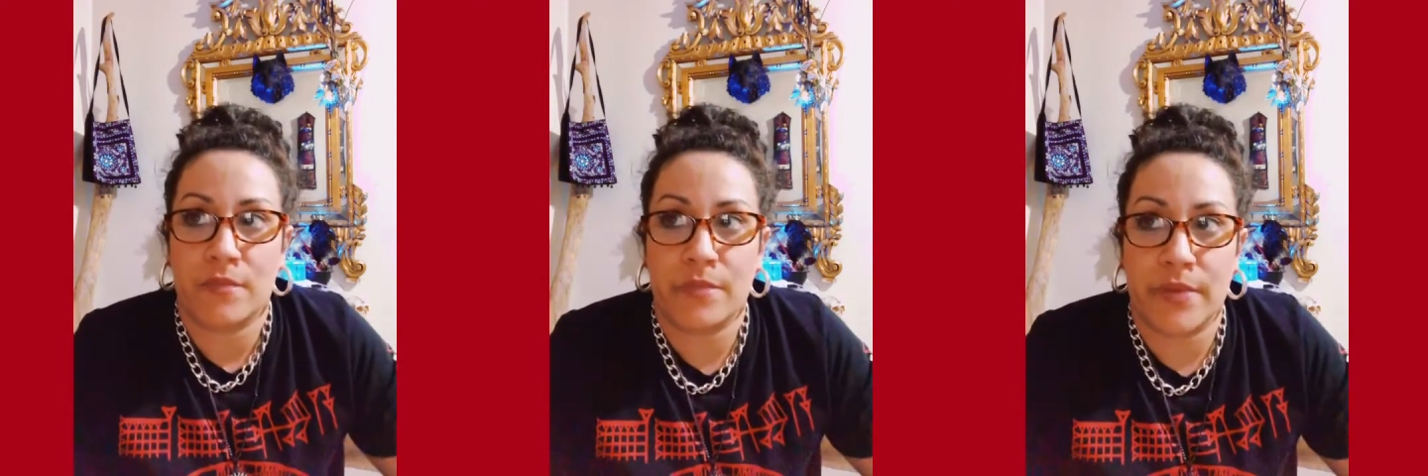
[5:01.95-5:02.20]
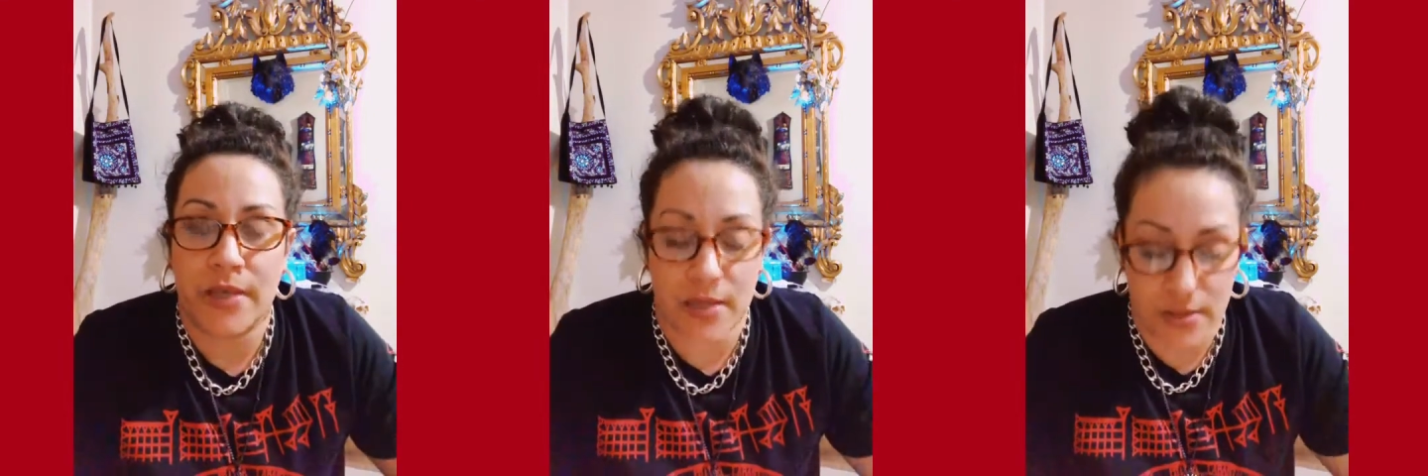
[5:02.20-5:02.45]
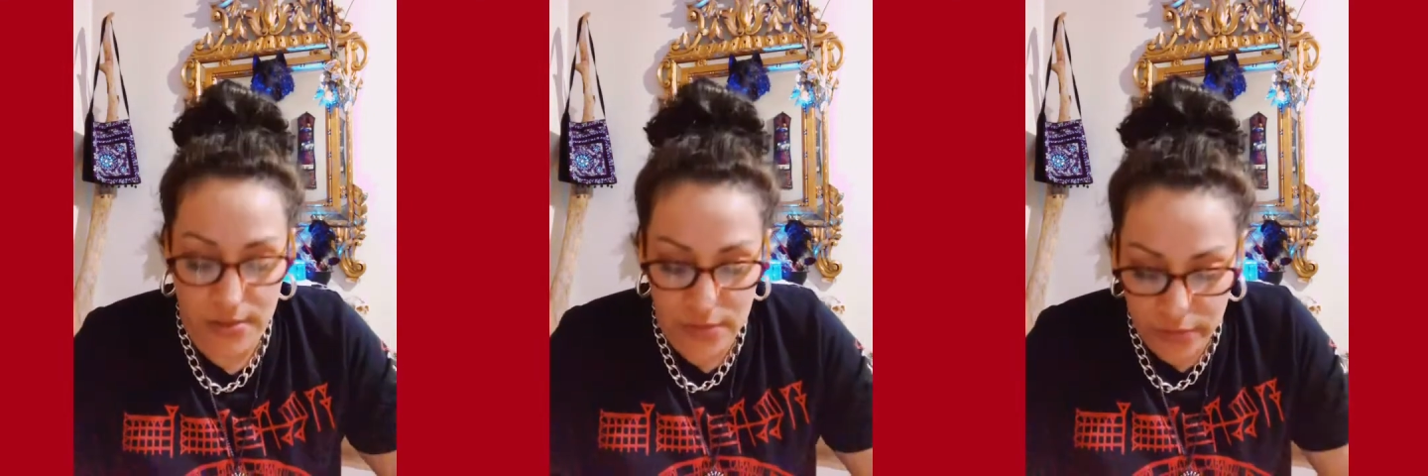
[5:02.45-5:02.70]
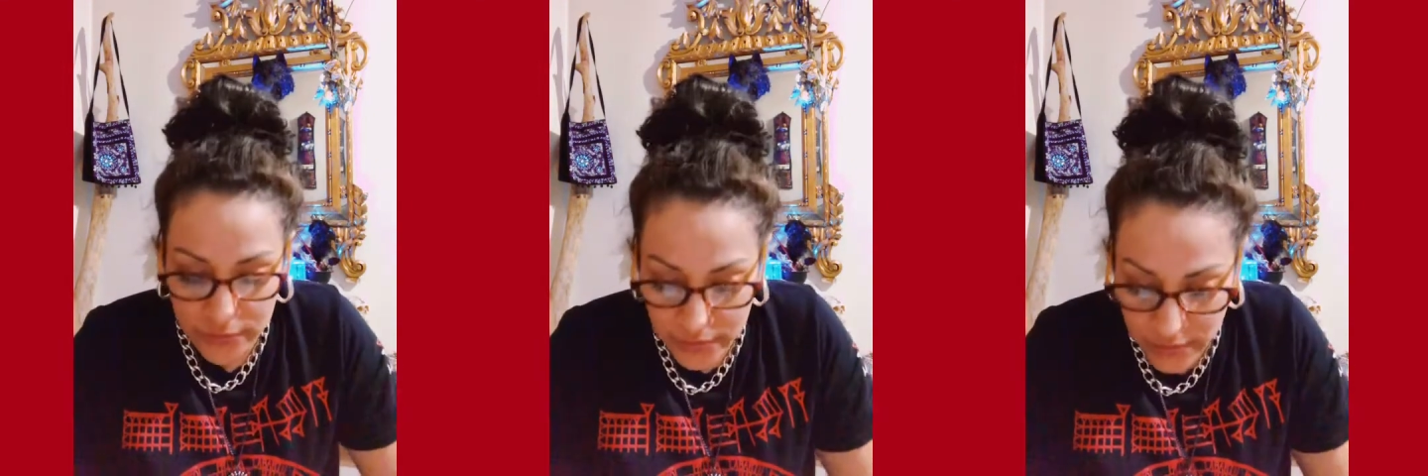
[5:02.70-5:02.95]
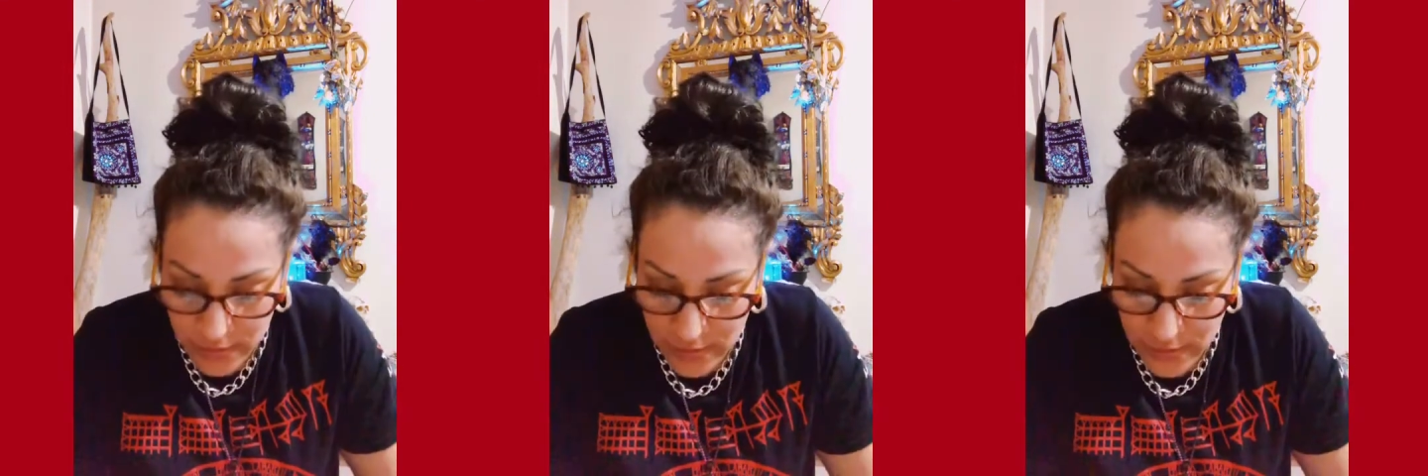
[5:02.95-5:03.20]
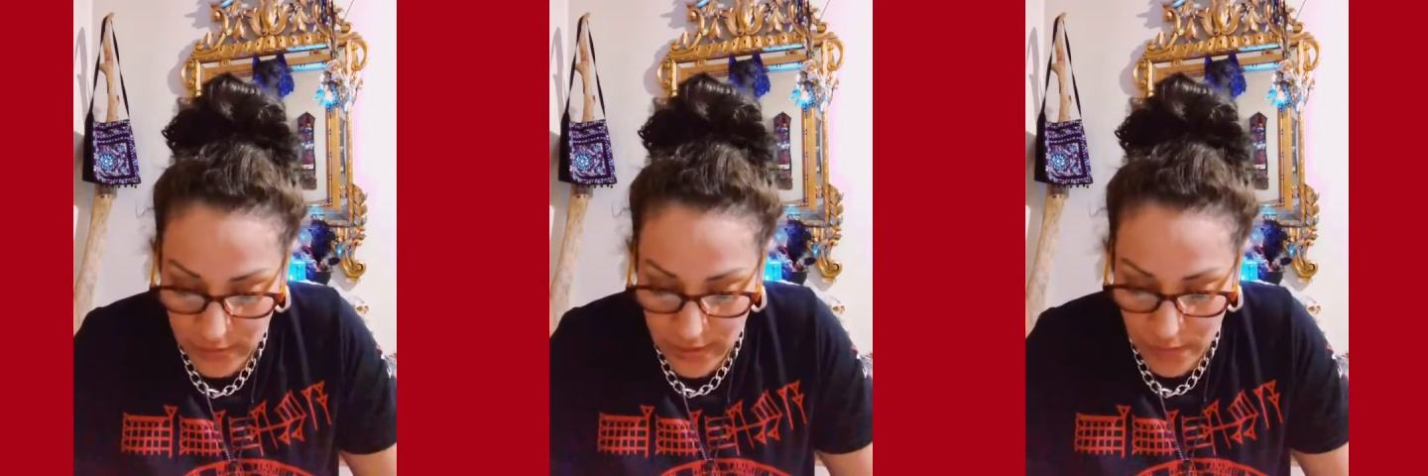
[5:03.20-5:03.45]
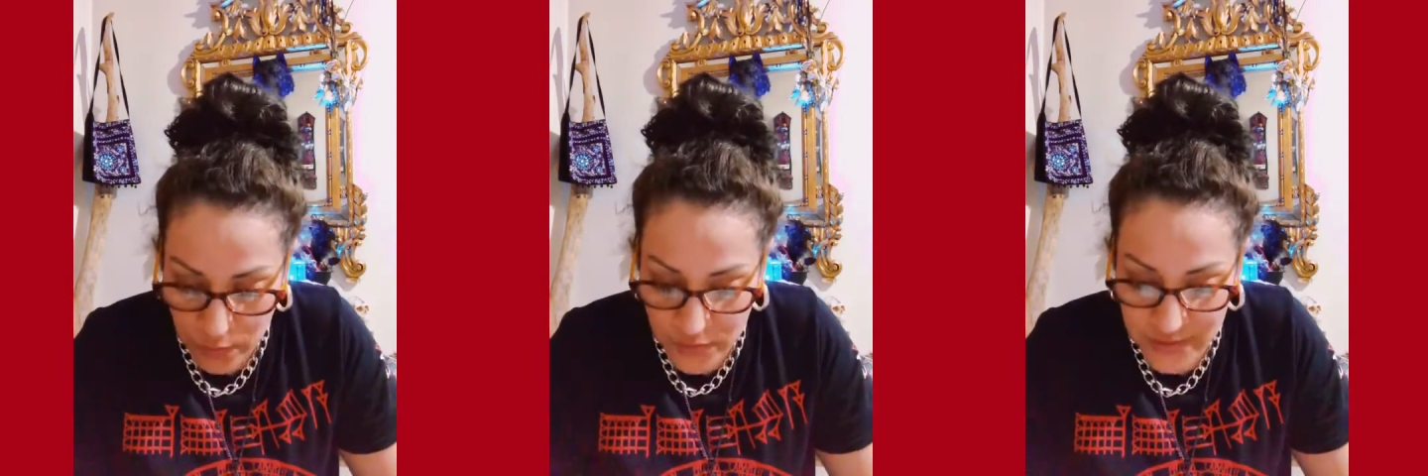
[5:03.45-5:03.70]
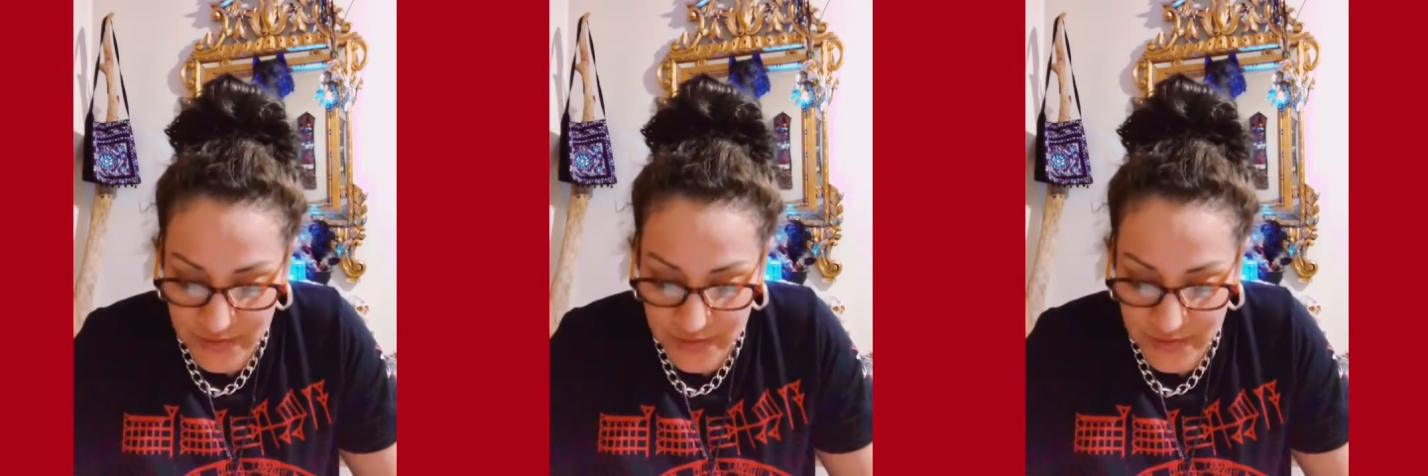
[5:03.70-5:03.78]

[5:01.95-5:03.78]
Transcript: because, hold on, was